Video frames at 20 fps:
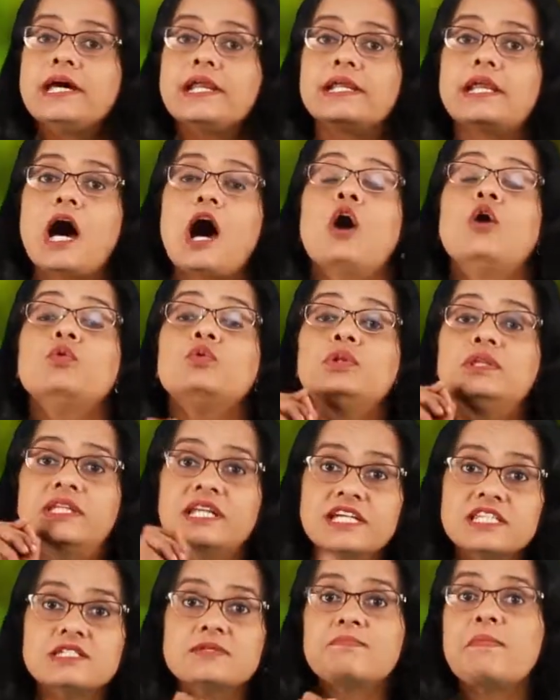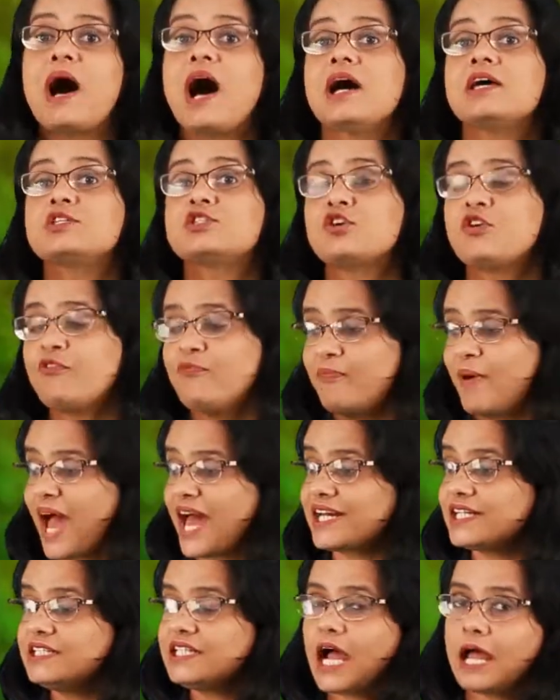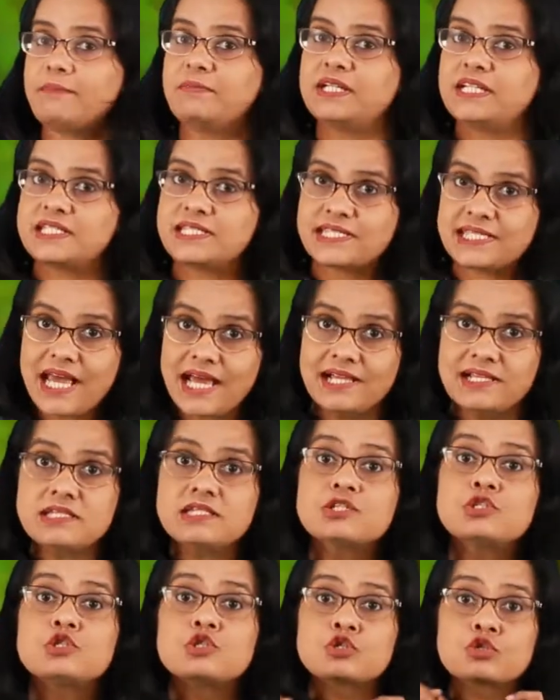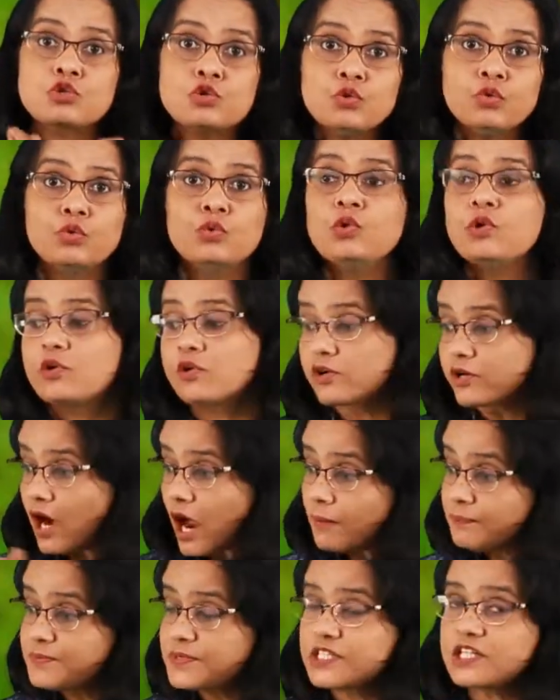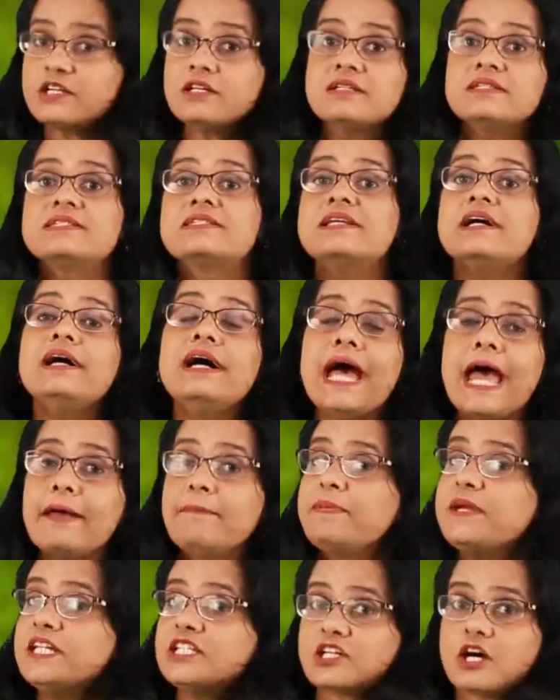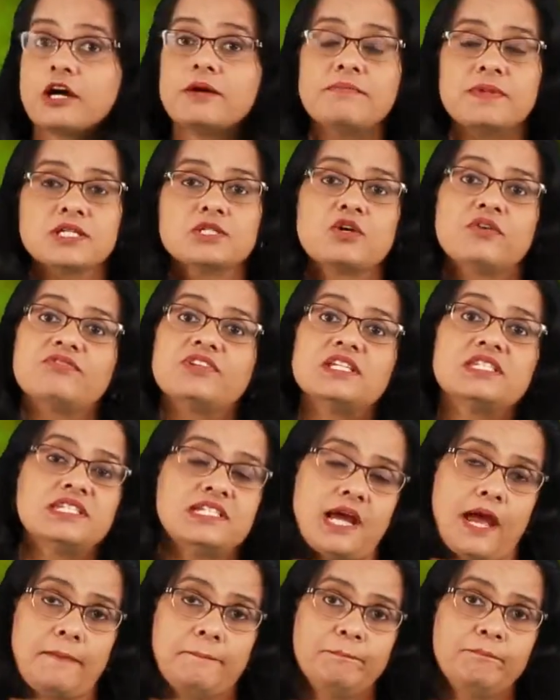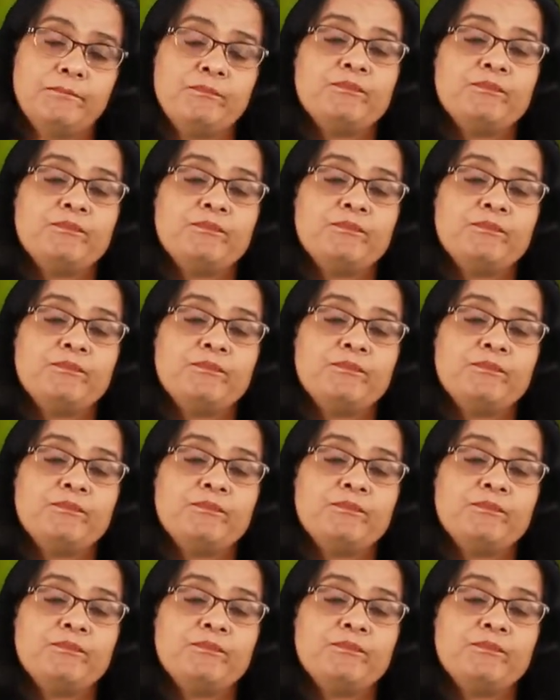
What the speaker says: Now, this mass of parenchymatous cells soon ruptures the epidermis of the stem,